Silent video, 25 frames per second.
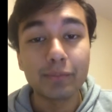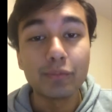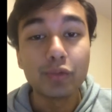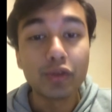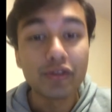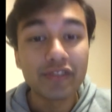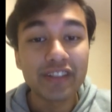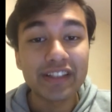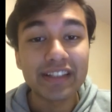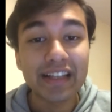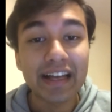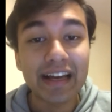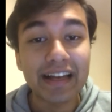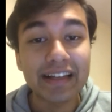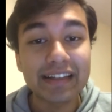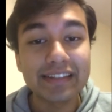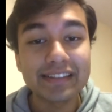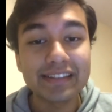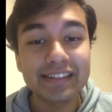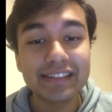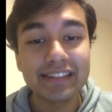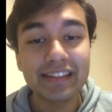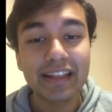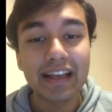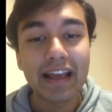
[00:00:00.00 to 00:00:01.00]
movie
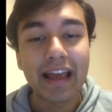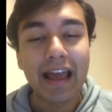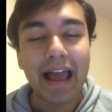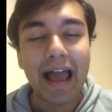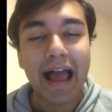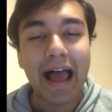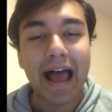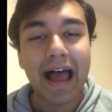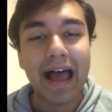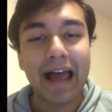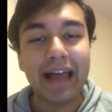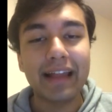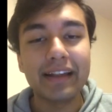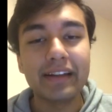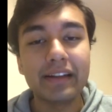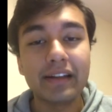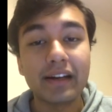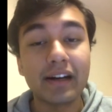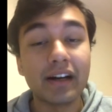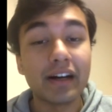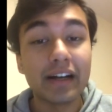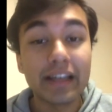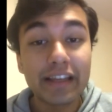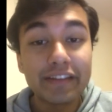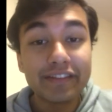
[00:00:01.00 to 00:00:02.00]
nights, and uh,
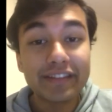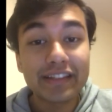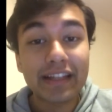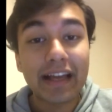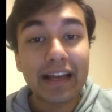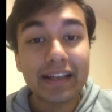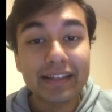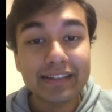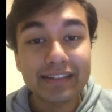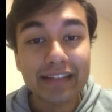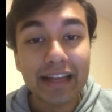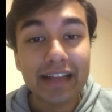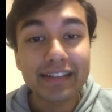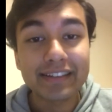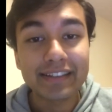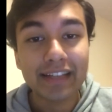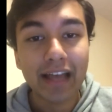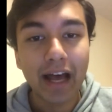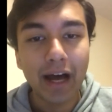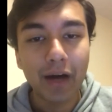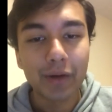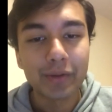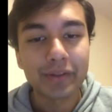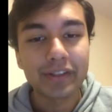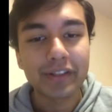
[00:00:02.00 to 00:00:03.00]
even night nights
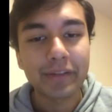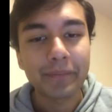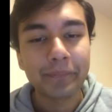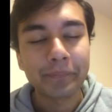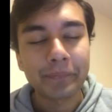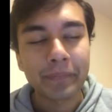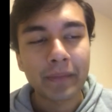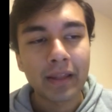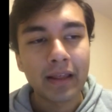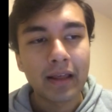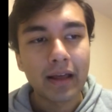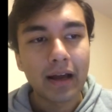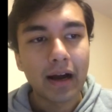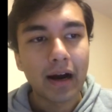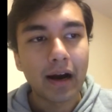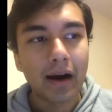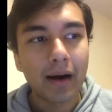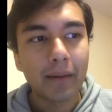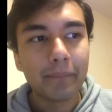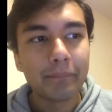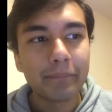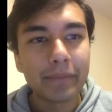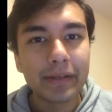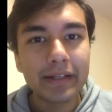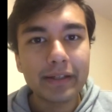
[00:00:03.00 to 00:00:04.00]
out. Um,
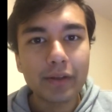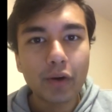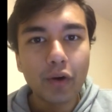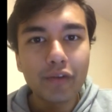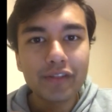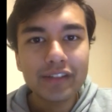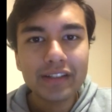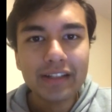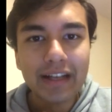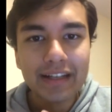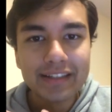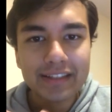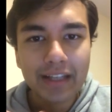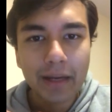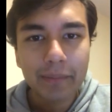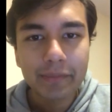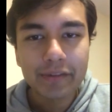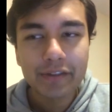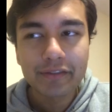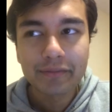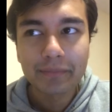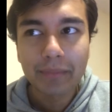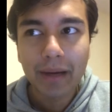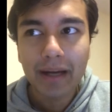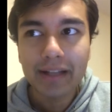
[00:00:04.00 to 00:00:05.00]
but over the last couple of
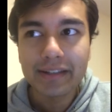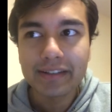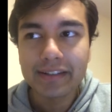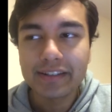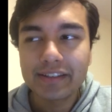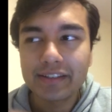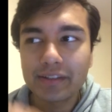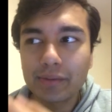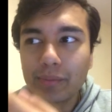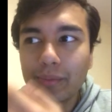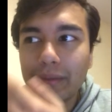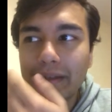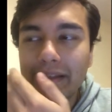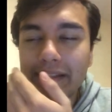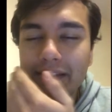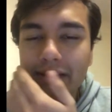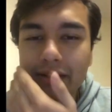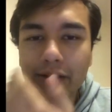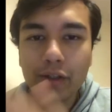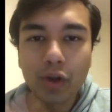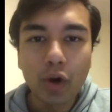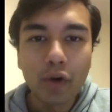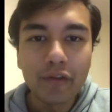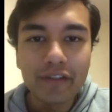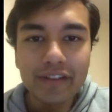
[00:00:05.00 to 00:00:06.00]
months, with the
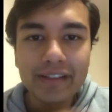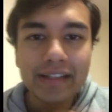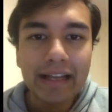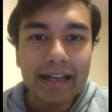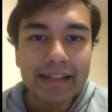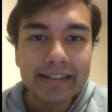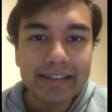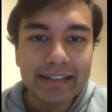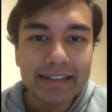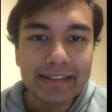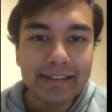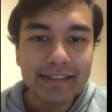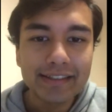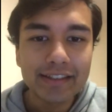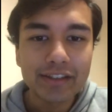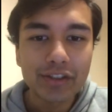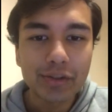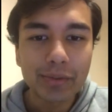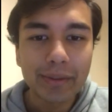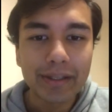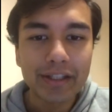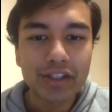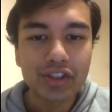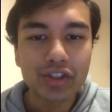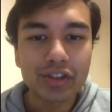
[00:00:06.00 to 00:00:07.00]
COVID 19
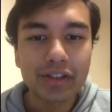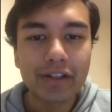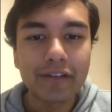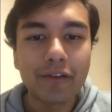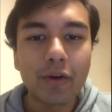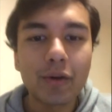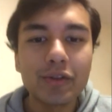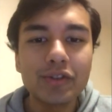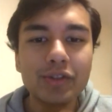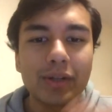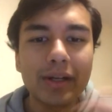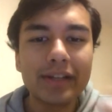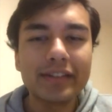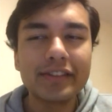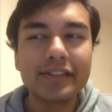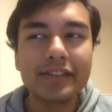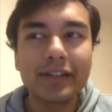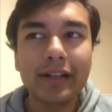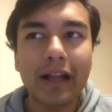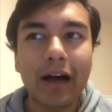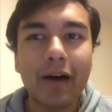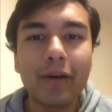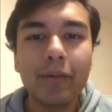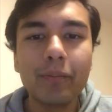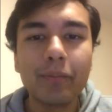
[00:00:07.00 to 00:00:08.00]
situation, I've also understood
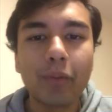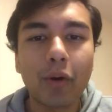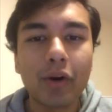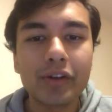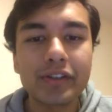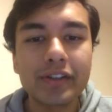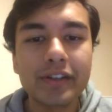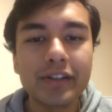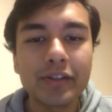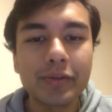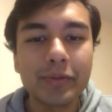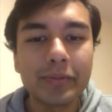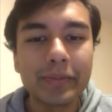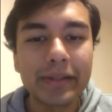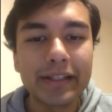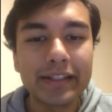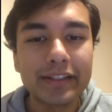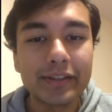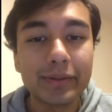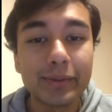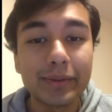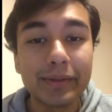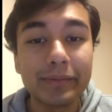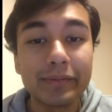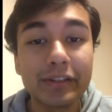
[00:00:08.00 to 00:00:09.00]
how important it would be
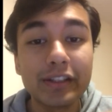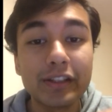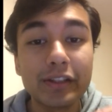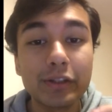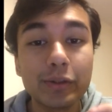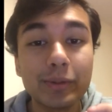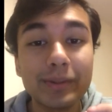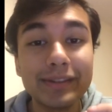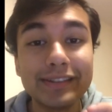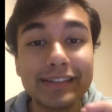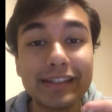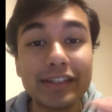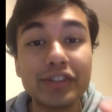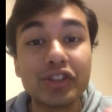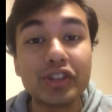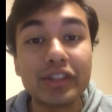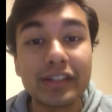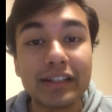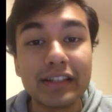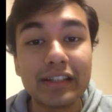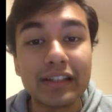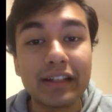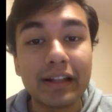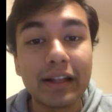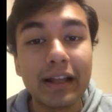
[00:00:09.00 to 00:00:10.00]
to include
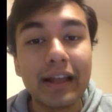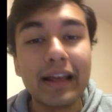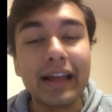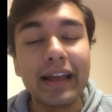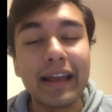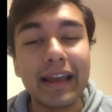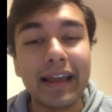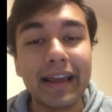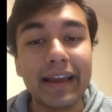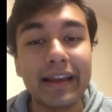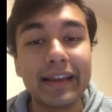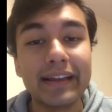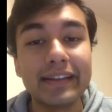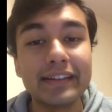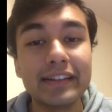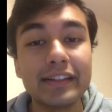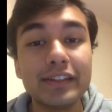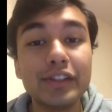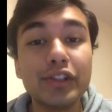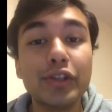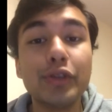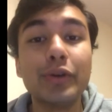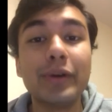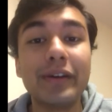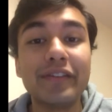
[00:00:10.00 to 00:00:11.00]
digital in a
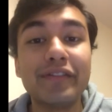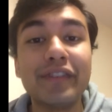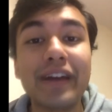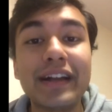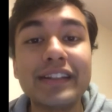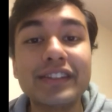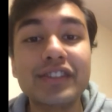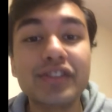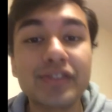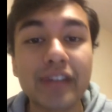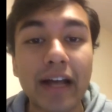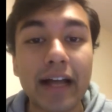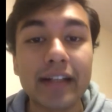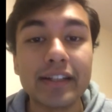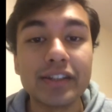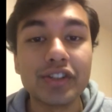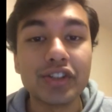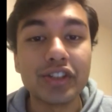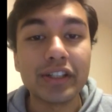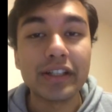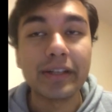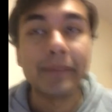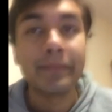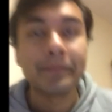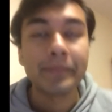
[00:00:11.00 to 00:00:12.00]
new event
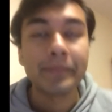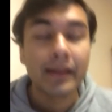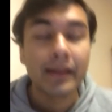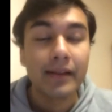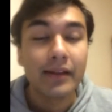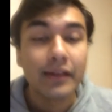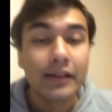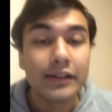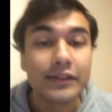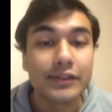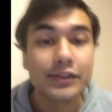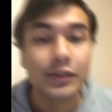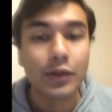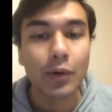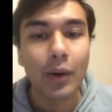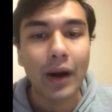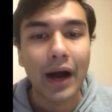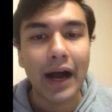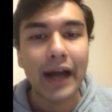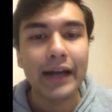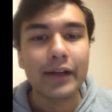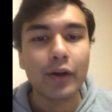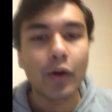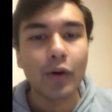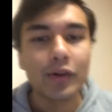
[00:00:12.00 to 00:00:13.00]
strategy. So
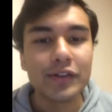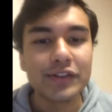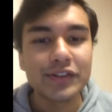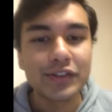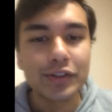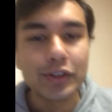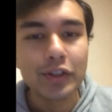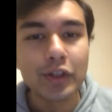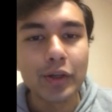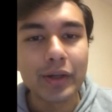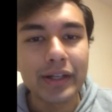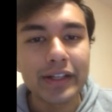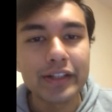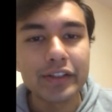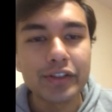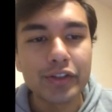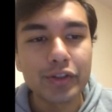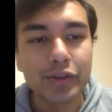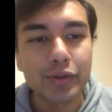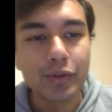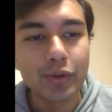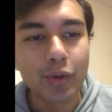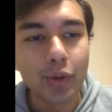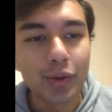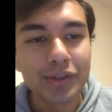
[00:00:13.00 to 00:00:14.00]
I'd also look into
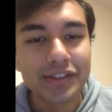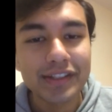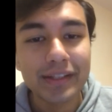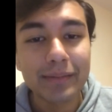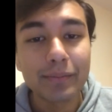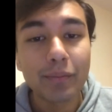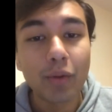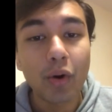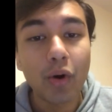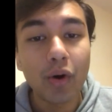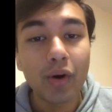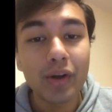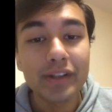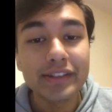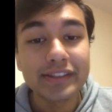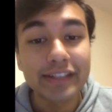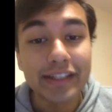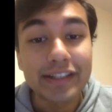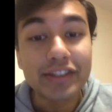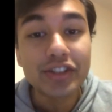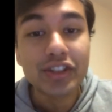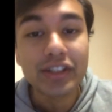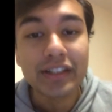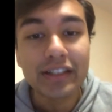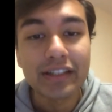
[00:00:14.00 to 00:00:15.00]
hosting more
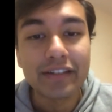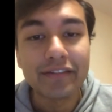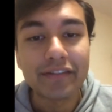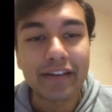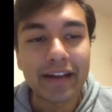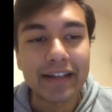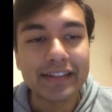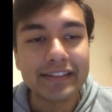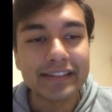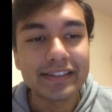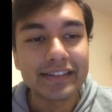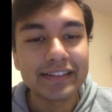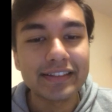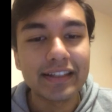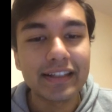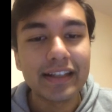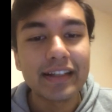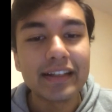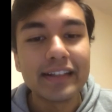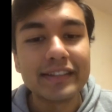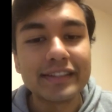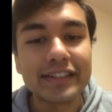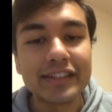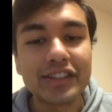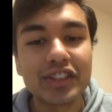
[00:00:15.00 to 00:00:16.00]
digital events,
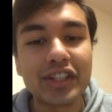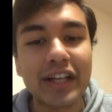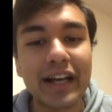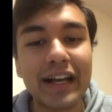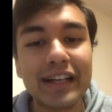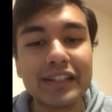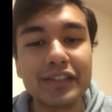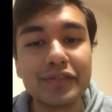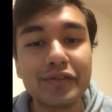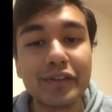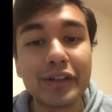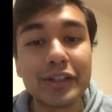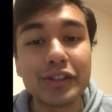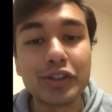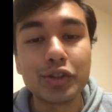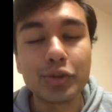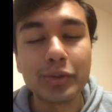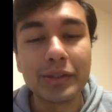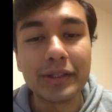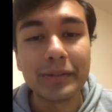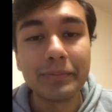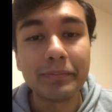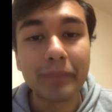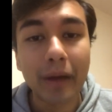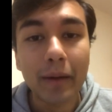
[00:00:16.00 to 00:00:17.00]
such as virtual
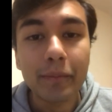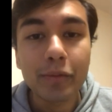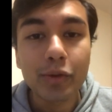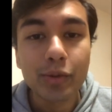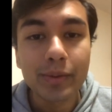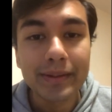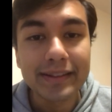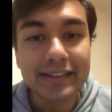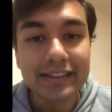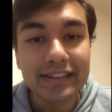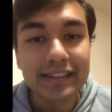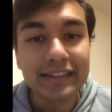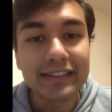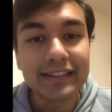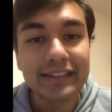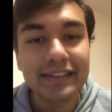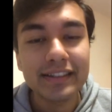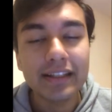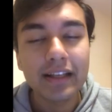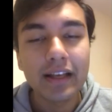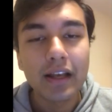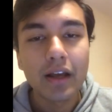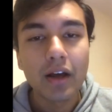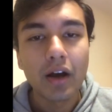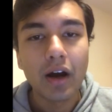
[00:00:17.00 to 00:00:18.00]
pub quizzes
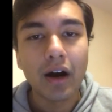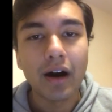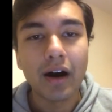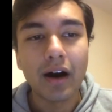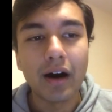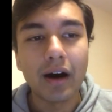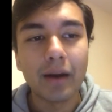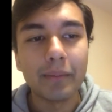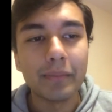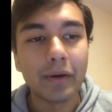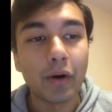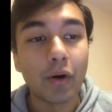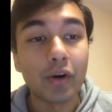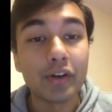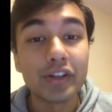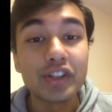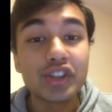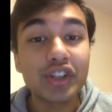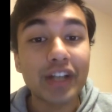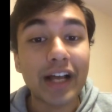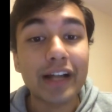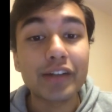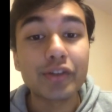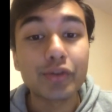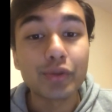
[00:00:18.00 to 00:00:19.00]
um, or a
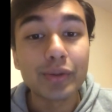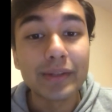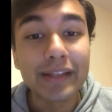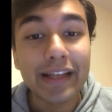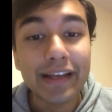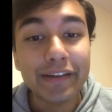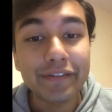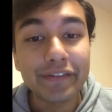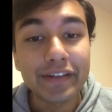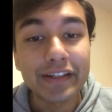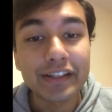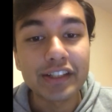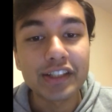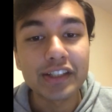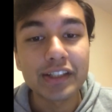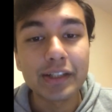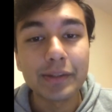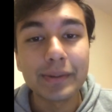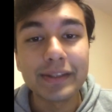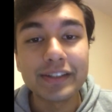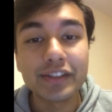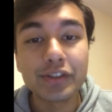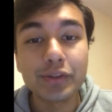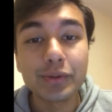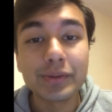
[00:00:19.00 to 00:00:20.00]
chat roulette feature where
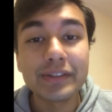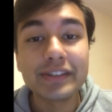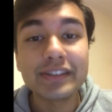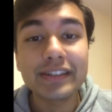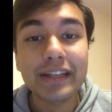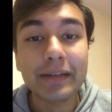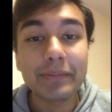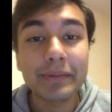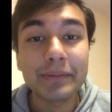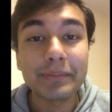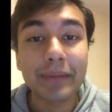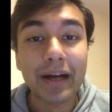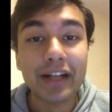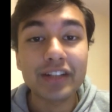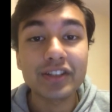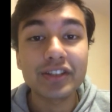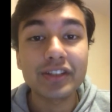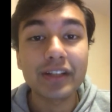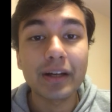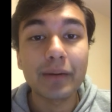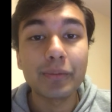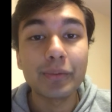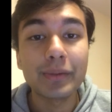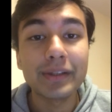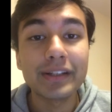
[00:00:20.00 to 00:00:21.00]
students can be matched
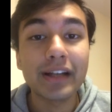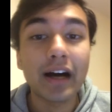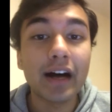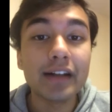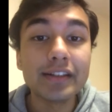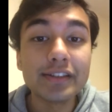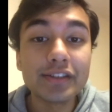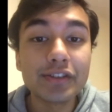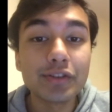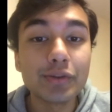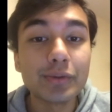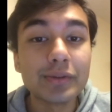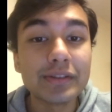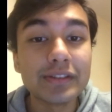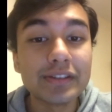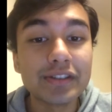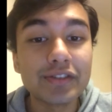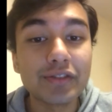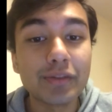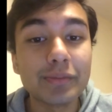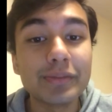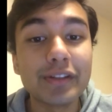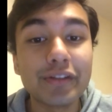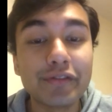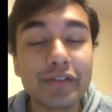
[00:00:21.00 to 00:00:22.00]
up with other students
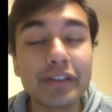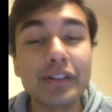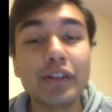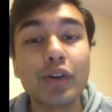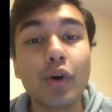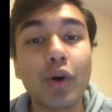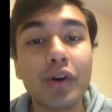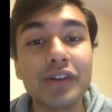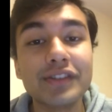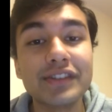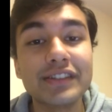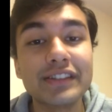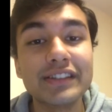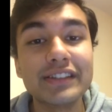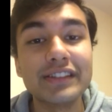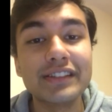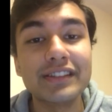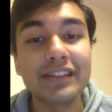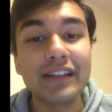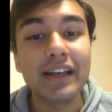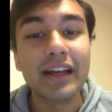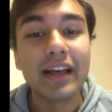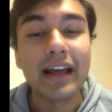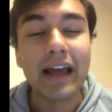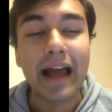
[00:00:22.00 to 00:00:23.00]
from different courses
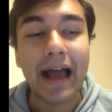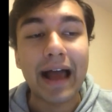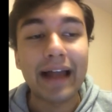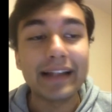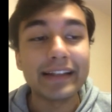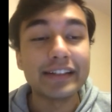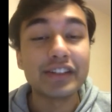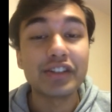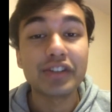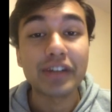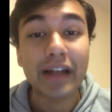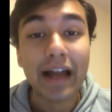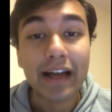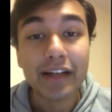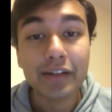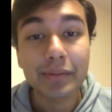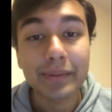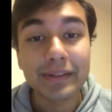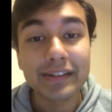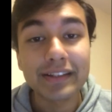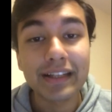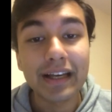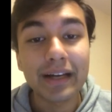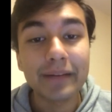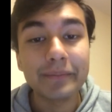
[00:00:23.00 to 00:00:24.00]
and interact with
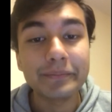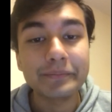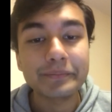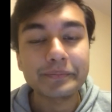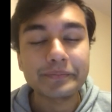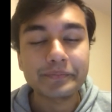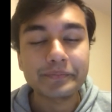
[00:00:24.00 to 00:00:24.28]
them